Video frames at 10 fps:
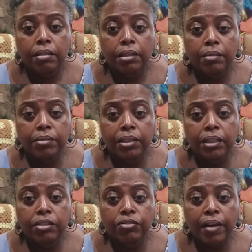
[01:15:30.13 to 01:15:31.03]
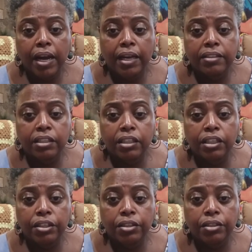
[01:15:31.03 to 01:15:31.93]
Something that dries
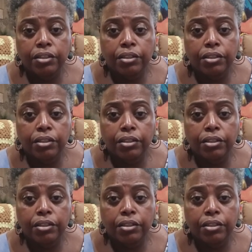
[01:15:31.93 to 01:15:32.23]
clear.